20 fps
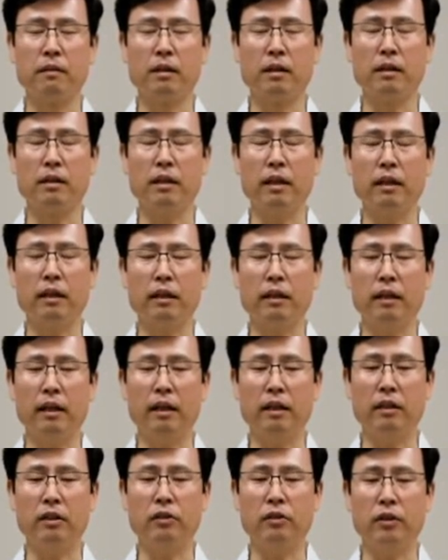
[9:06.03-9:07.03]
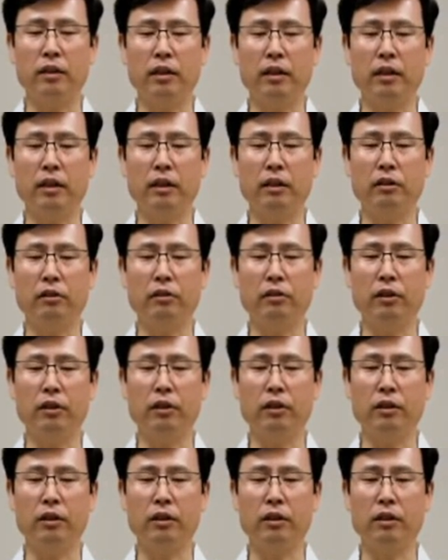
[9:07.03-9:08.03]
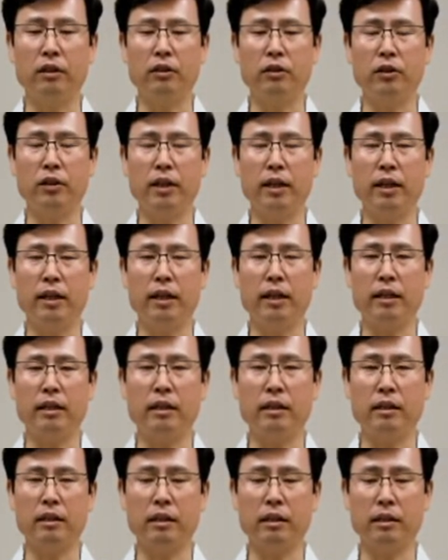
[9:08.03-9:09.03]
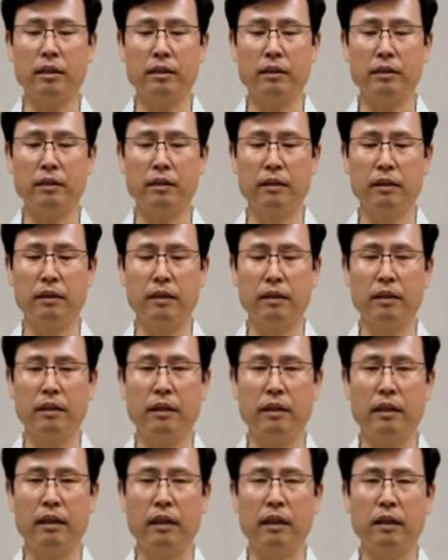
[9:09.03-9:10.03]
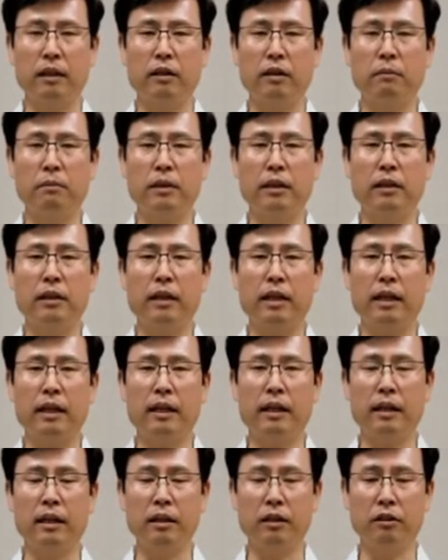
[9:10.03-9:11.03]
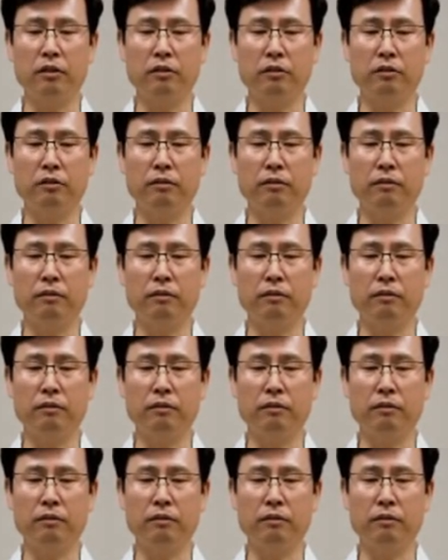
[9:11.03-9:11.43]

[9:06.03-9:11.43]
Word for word: sending energy to your chest and coming down